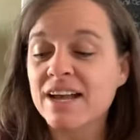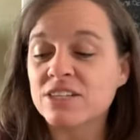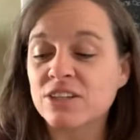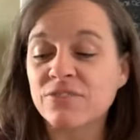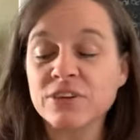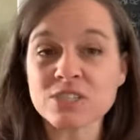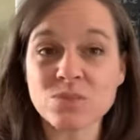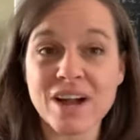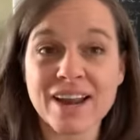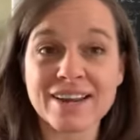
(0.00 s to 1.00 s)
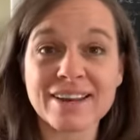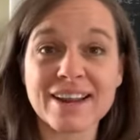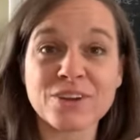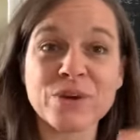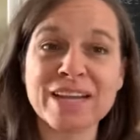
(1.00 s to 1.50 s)
So the first one,
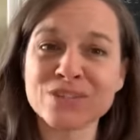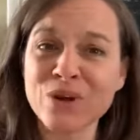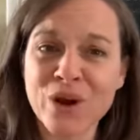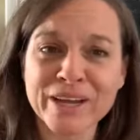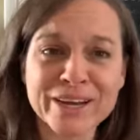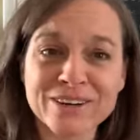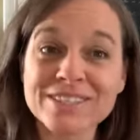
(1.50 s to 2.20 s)
you guys are all here.